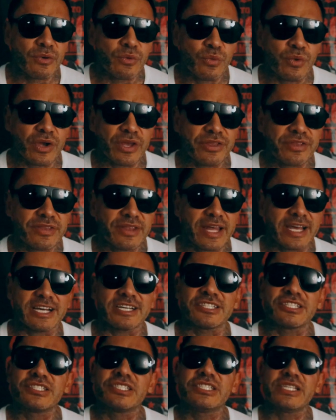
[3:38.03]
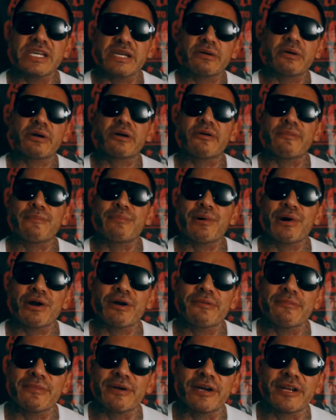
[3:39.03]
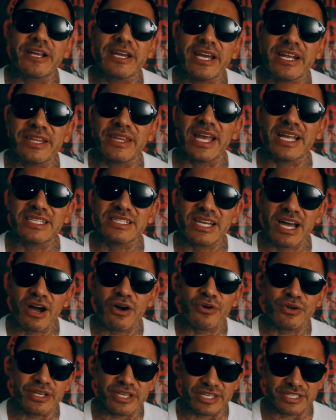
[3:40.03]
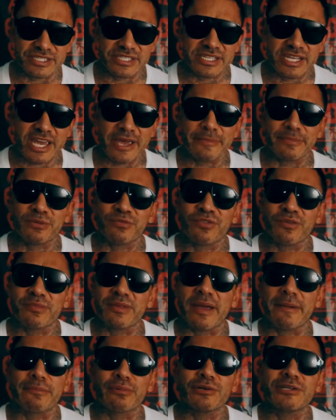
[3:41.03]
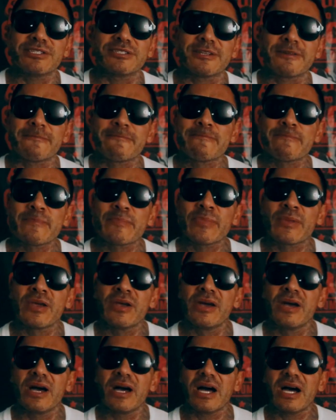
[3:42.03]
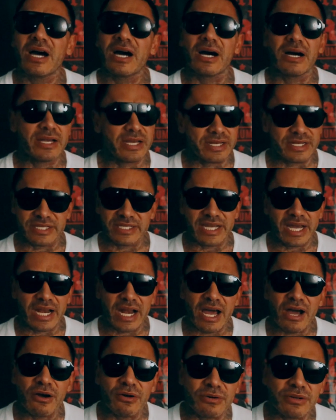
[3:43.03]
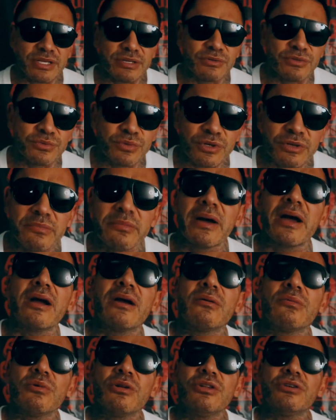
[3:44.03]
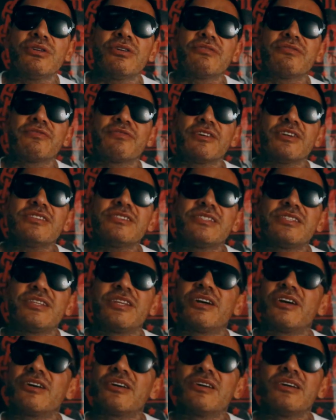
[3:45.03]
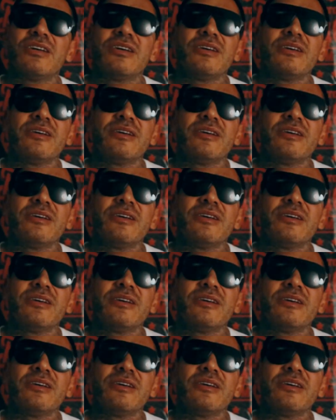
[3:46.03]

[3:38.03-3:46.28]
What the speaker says: with like a secret compartment, and that's how he escaped from that prison. And he got out. He was one of my really good friends in there.